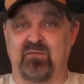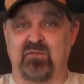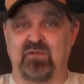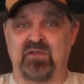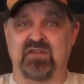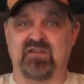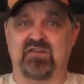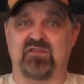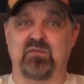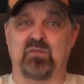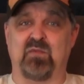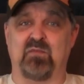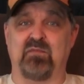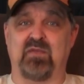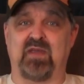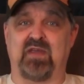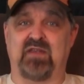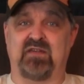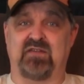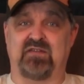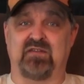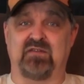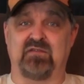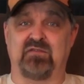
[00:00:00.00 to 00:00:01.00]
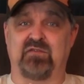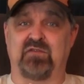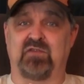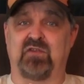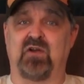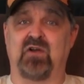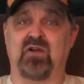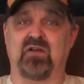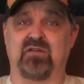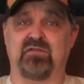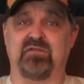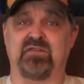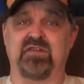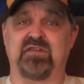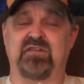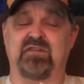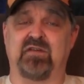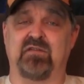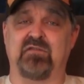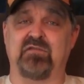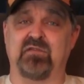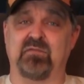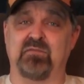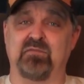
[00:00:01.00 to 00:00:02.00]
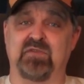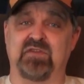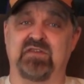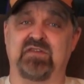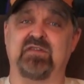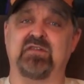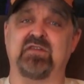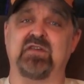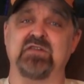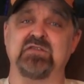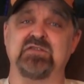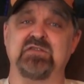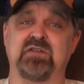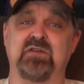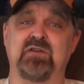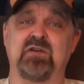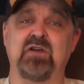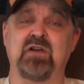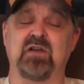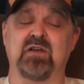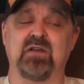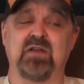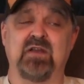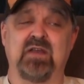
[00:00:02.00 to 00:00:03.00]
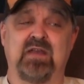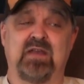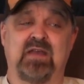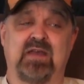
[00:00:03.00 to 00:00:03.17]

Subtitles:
And we get some amazing photography stuff from Mrs. HDR.